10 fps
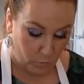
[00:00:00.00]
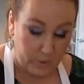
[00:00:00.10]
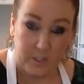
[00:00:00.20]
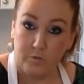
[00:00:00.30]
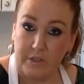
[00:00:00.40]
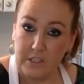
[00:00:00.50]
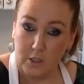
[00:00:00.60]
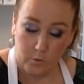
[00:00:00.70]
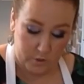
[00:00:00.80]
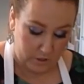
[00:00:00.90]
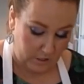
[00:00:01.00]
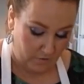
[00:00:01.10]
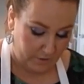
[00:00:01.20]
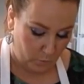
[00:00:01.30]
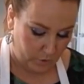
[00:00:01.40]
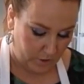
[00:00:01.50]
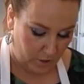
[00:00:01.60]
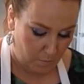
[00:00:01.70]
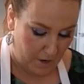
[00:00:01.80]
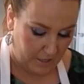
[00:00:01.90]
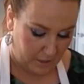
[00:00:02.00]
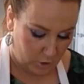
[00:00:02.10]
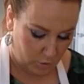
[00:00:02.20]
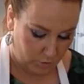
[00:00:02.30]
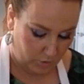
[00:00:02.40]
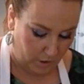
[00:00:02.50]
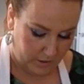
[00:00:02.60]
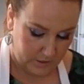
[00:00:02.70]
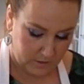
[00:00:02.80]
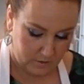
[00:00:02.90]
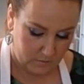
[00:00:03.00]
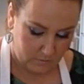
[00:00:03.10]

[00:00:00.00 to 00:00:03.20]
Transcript: When it's ready to go into the oven, we're going to come back and show you guys.